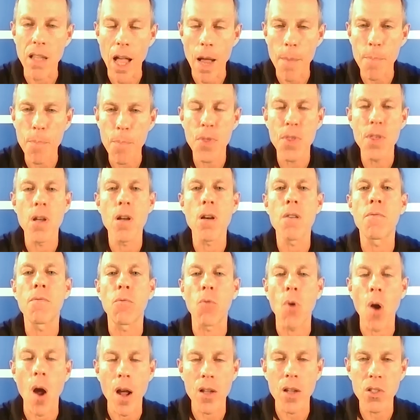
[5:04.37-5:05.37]
depth of
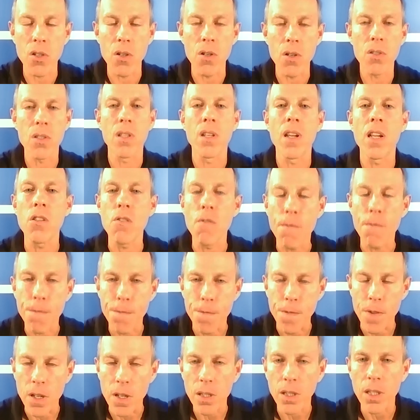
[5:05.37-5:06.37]
rosters and then you
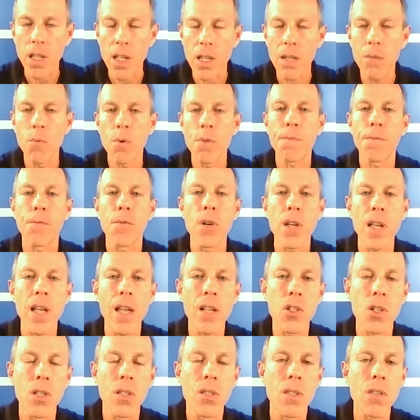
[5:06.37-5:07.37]
fill in with free
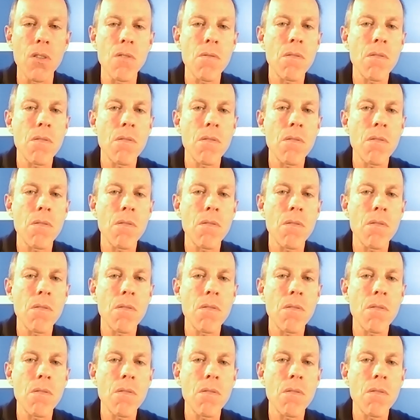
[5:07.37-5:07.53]
agency.